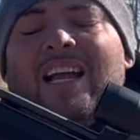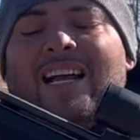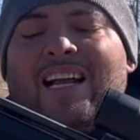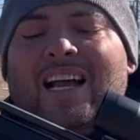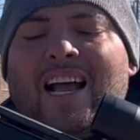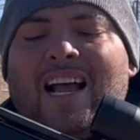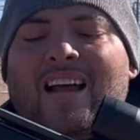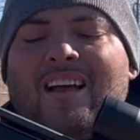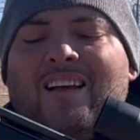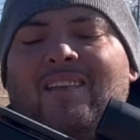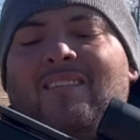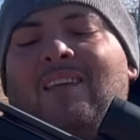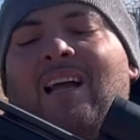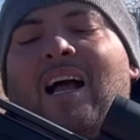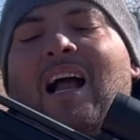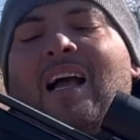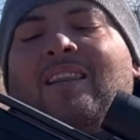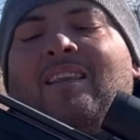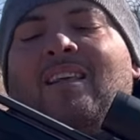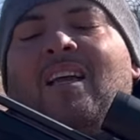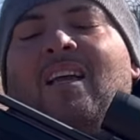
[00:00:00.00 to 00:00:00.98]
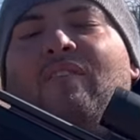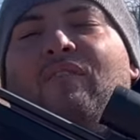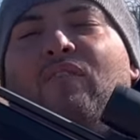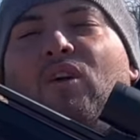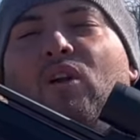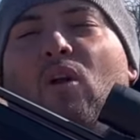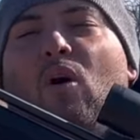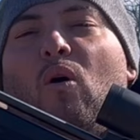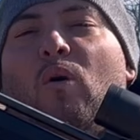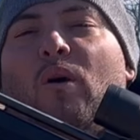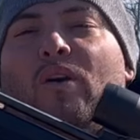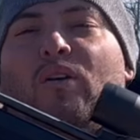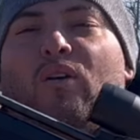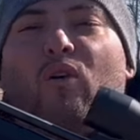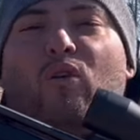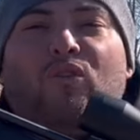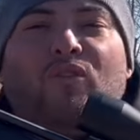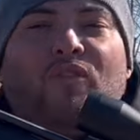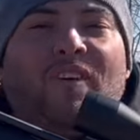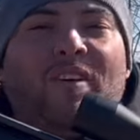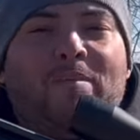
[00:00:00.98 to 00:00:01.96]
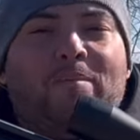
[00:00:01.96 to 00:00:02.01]
Guys, I think if you lower
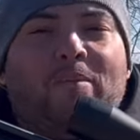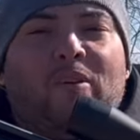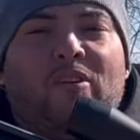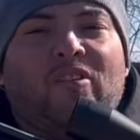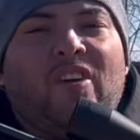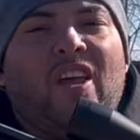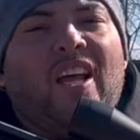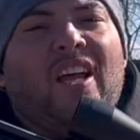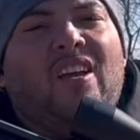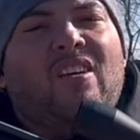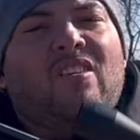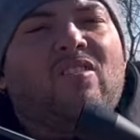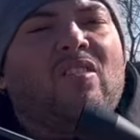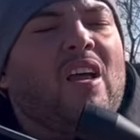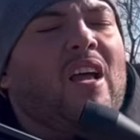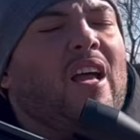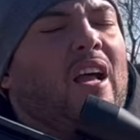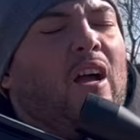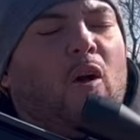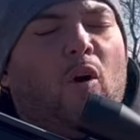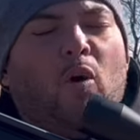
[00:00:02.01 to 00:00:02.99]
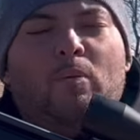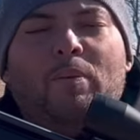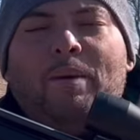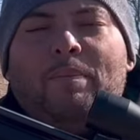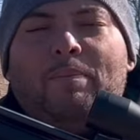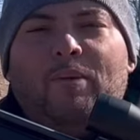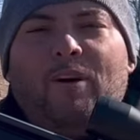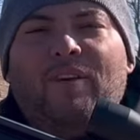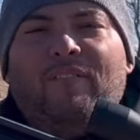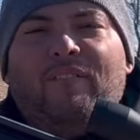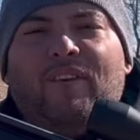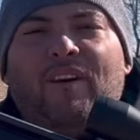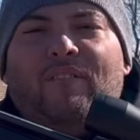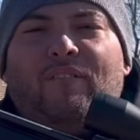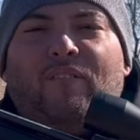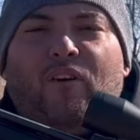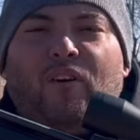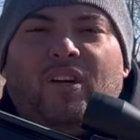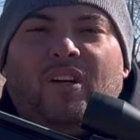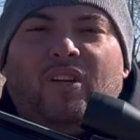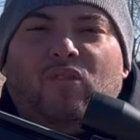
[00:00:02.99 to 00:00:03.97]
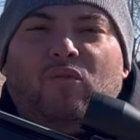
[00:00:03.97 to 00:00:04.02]
those feet per seconds, it will be perfect
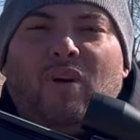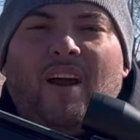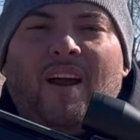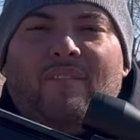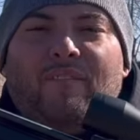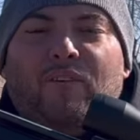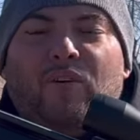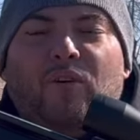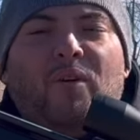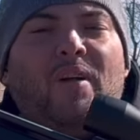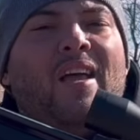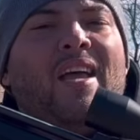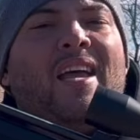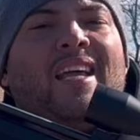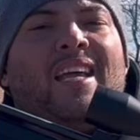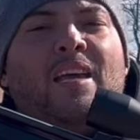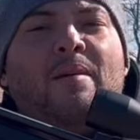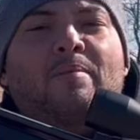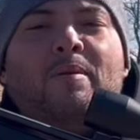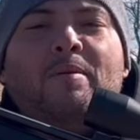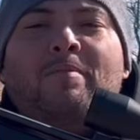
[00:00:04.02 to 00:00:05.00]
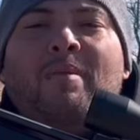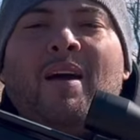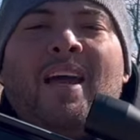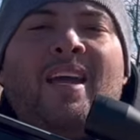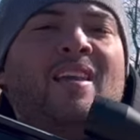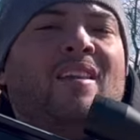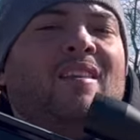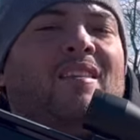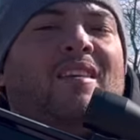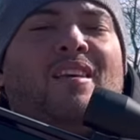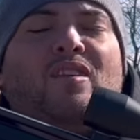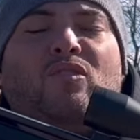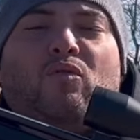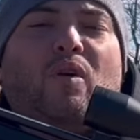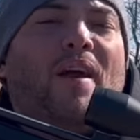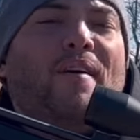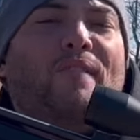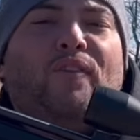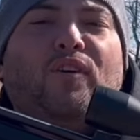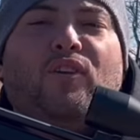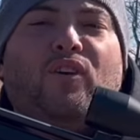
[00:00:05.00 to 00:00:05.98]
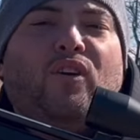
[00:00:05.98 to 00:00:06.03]
for this rifle. Keep in mind, this
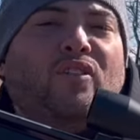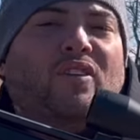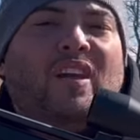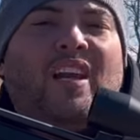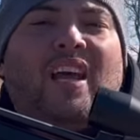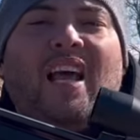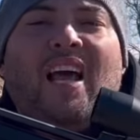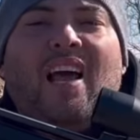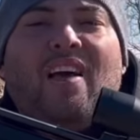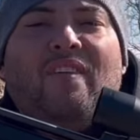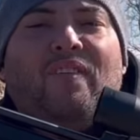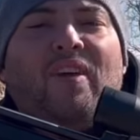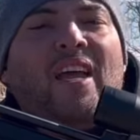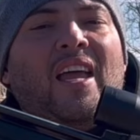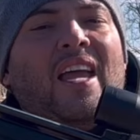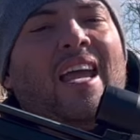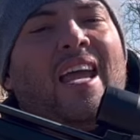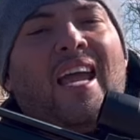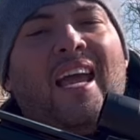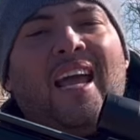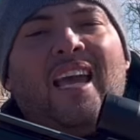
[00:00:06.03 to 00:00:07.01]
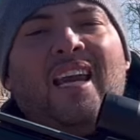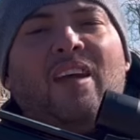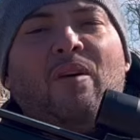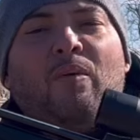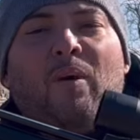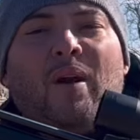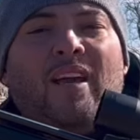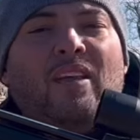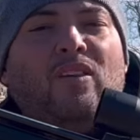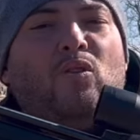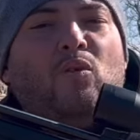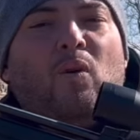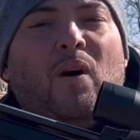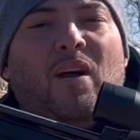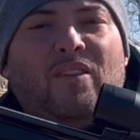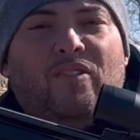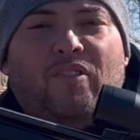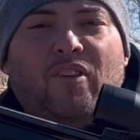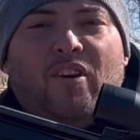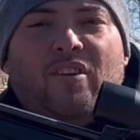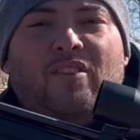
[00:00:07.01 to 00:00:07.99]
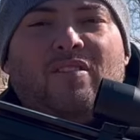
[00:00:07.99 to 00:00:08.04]
rifle doesn't have any way to
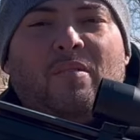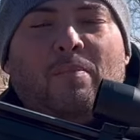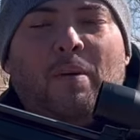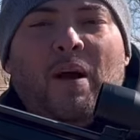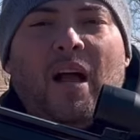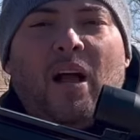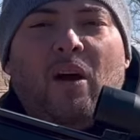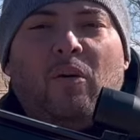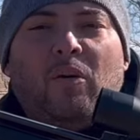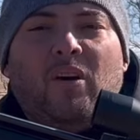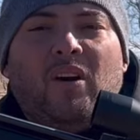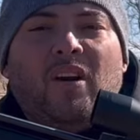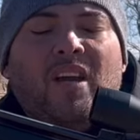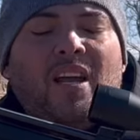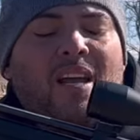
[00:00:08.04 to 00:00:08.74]
adjust the power